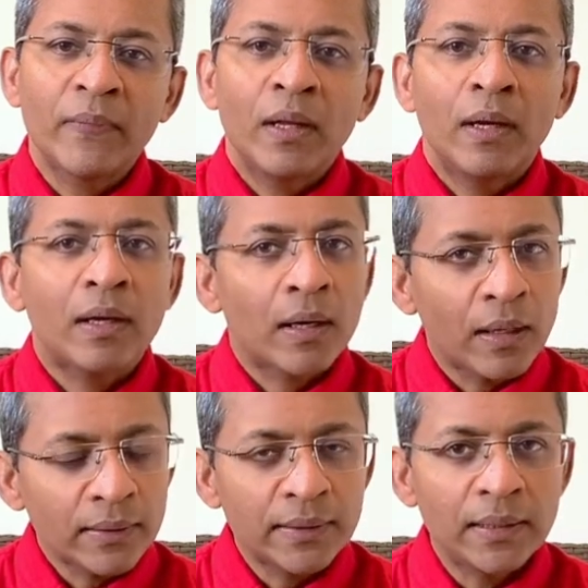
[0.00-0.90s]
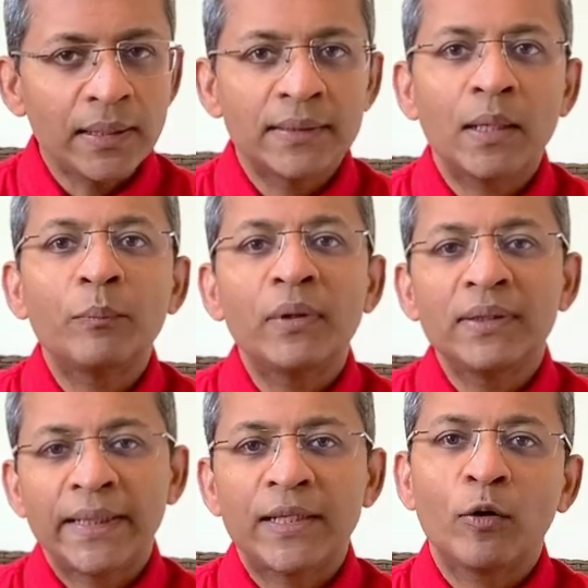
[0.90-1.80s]
A classical example
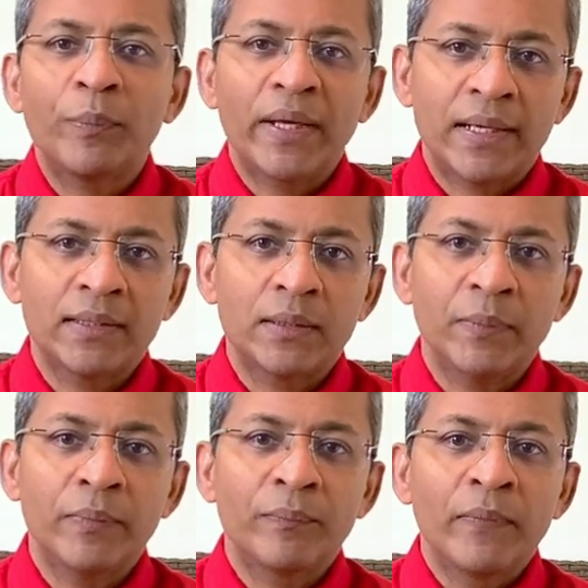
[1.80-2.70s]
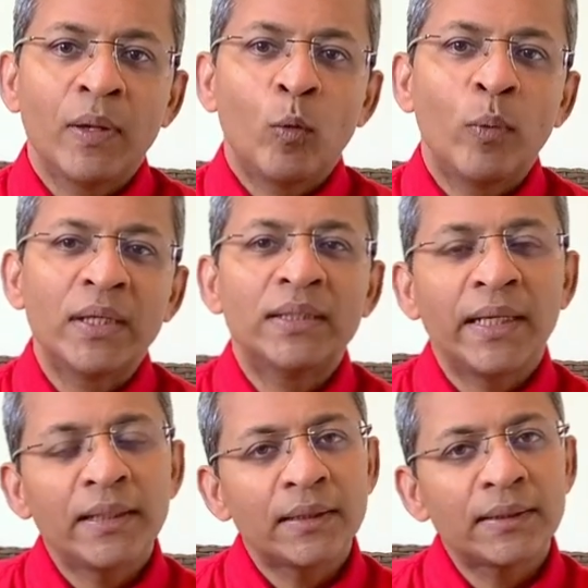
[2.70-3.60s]
is atopic eczema, where
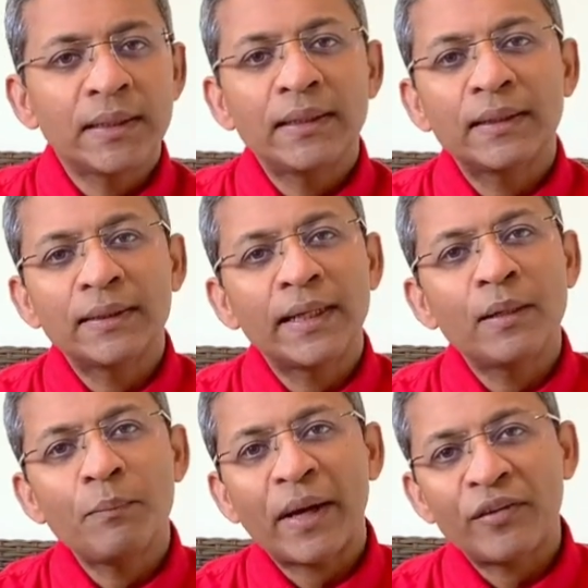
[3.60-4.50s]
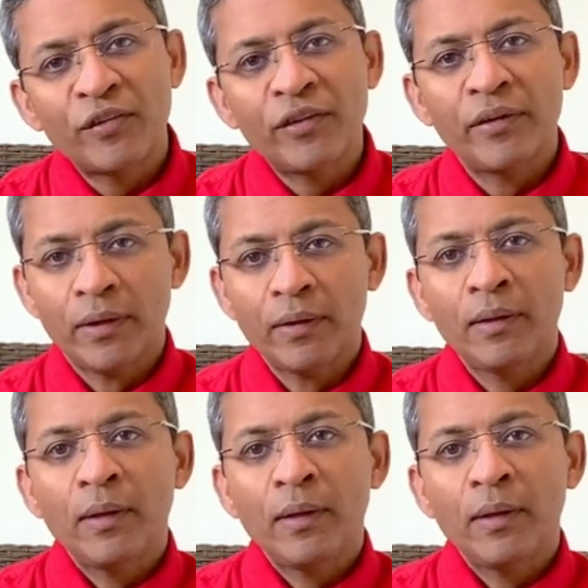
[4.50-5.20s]
changes in the skin bacteria